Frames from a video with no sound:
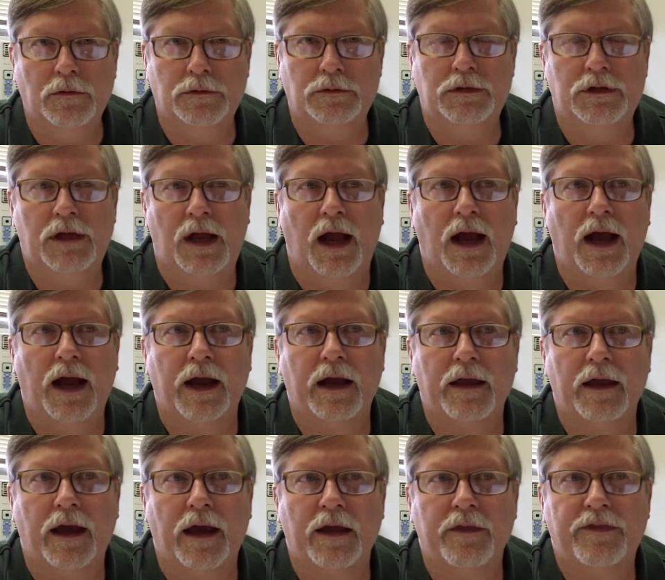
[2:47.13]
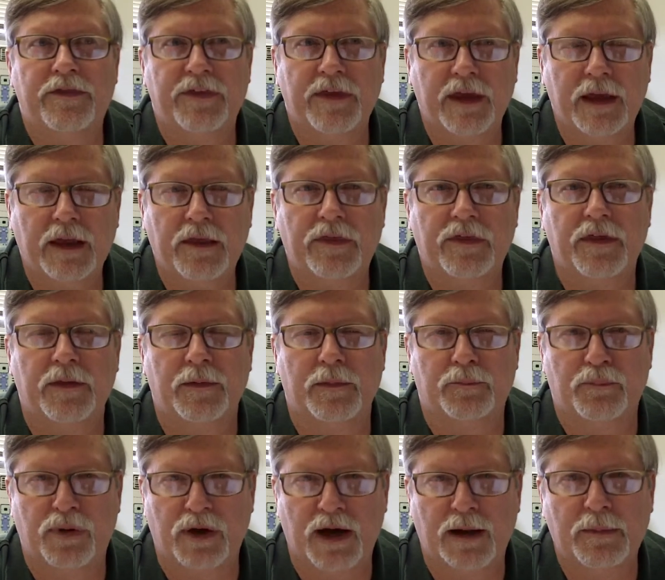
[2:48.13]
I think
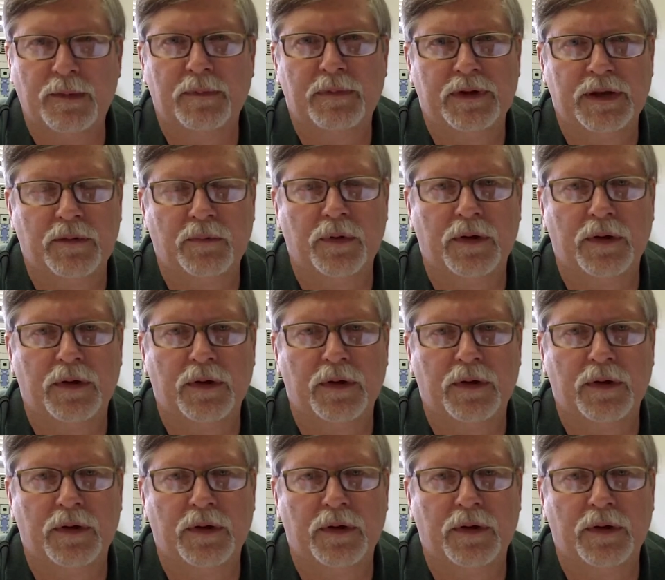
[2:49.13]
that probably